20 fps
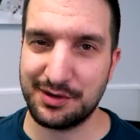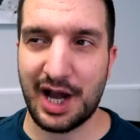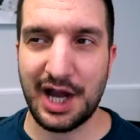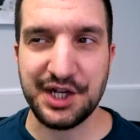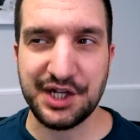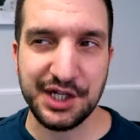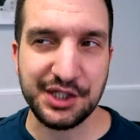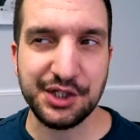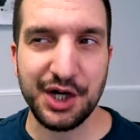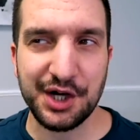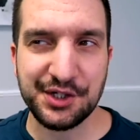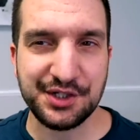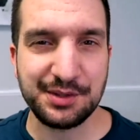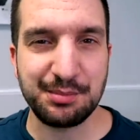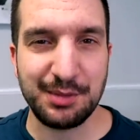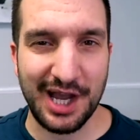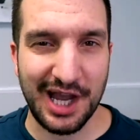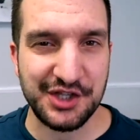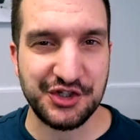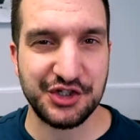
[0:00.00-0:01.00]
I cannot
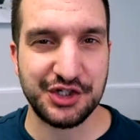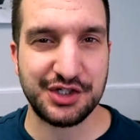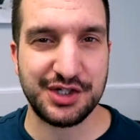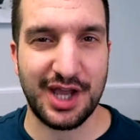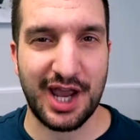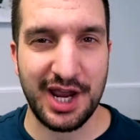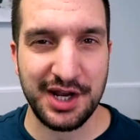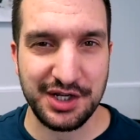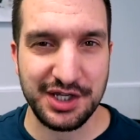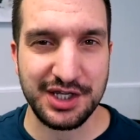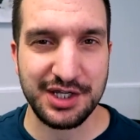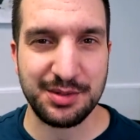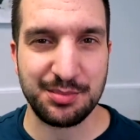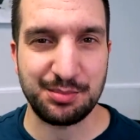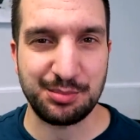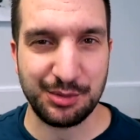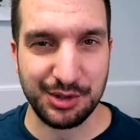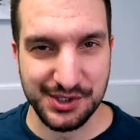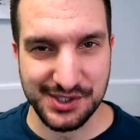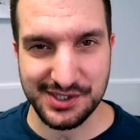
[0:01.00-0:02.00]
imagine any
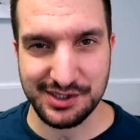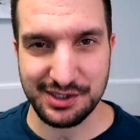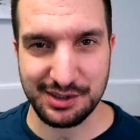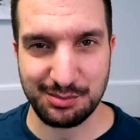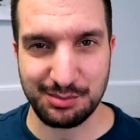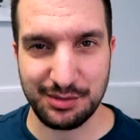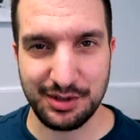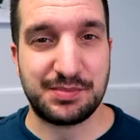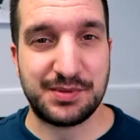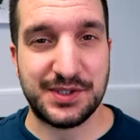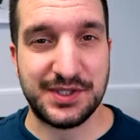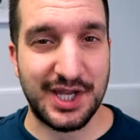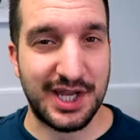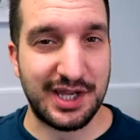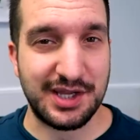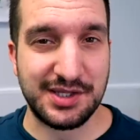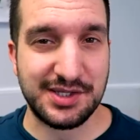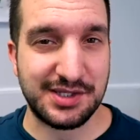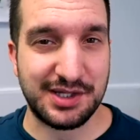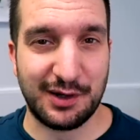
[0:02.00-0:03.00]
Muslim
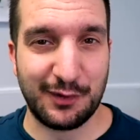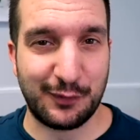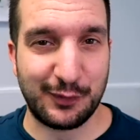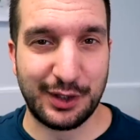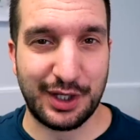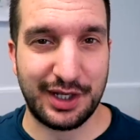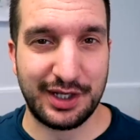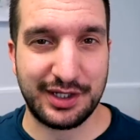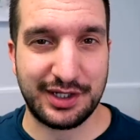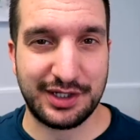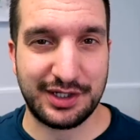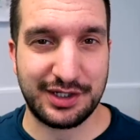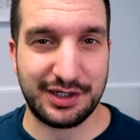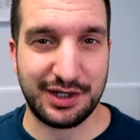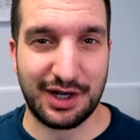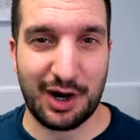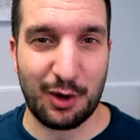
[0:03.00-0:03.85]
say stuff like,